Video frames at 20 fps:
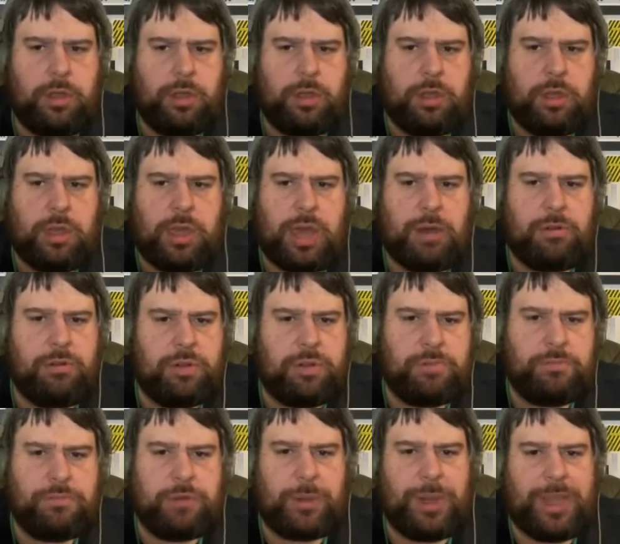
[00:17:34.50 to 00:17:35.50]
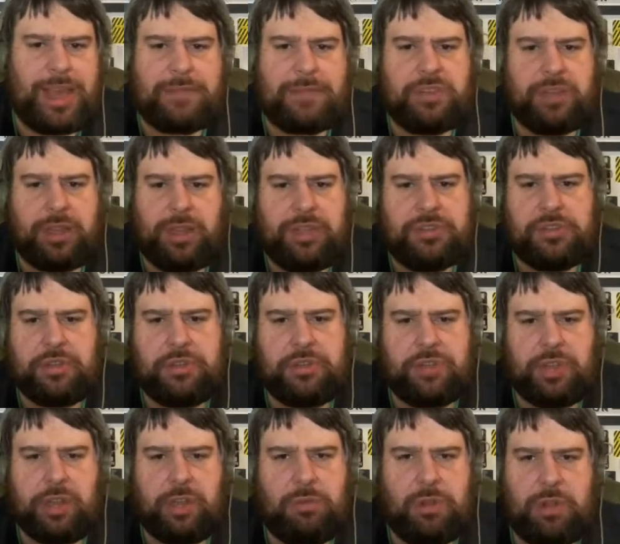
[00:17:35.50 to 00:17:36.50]
I would probably have to listen
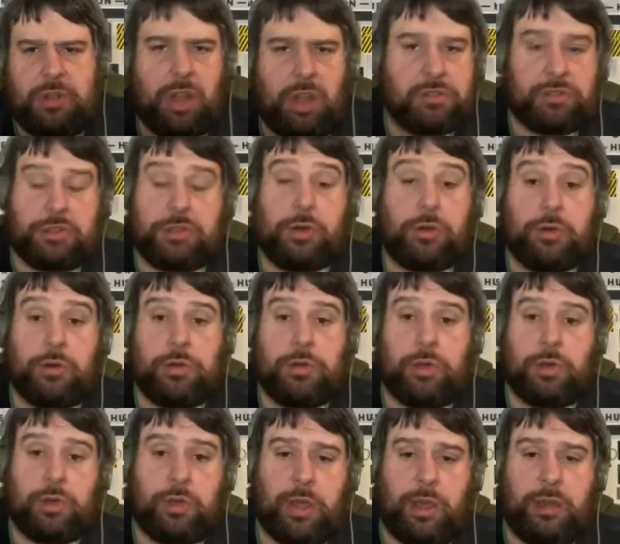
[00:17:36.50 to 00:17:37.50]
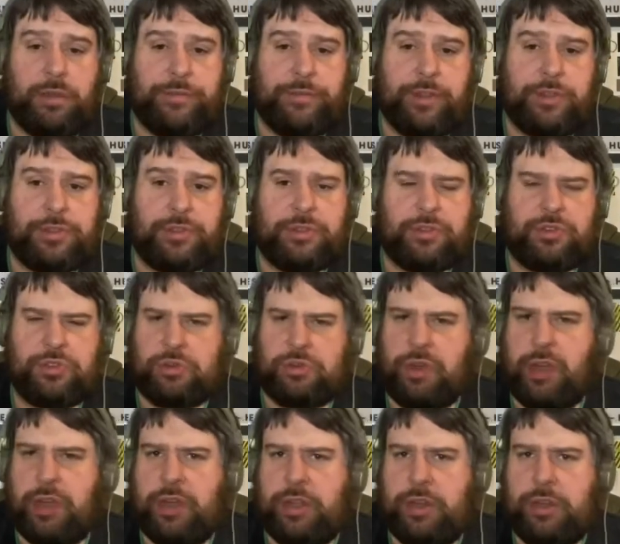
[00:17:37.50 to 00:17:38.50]
to and not talk all over to
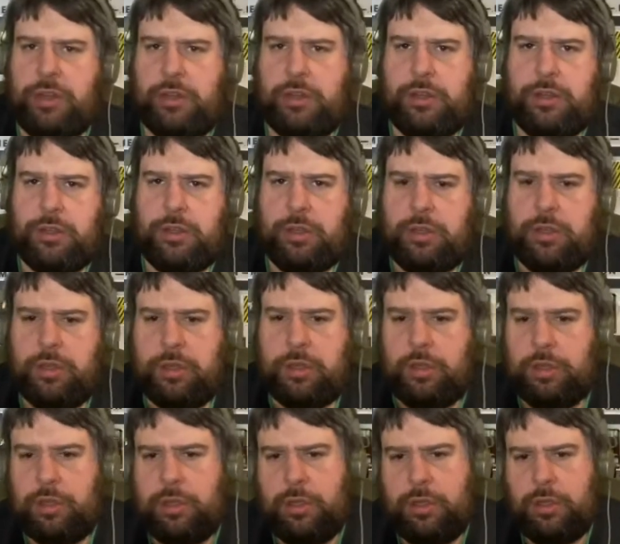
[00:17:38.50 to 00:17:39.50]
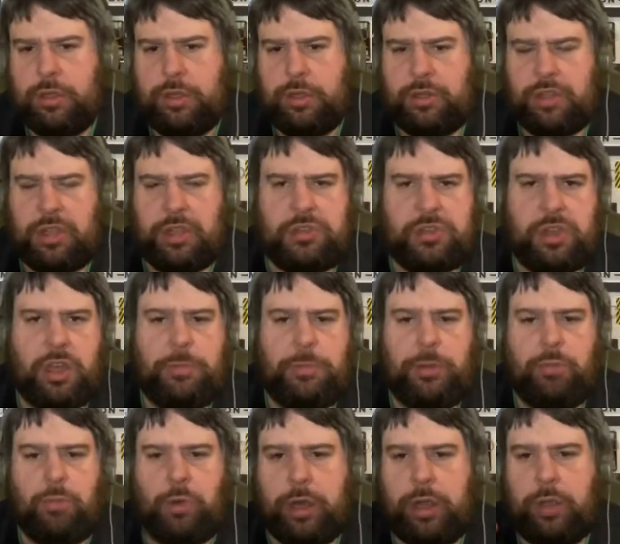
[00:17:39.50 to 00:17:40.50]
try and determine
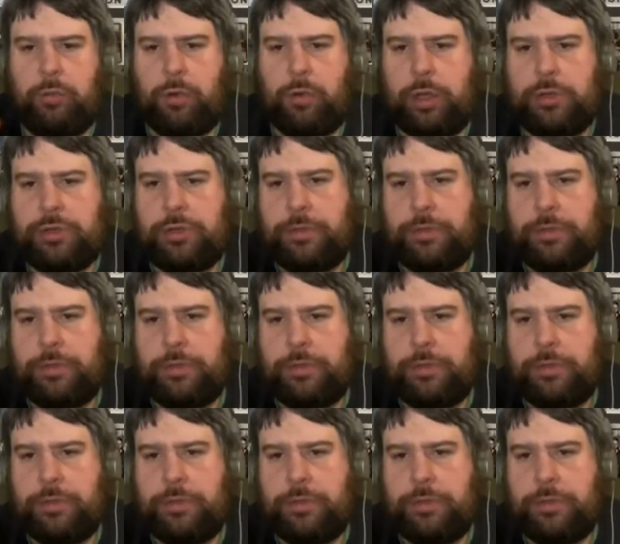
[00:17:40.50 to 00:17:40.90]
what it was.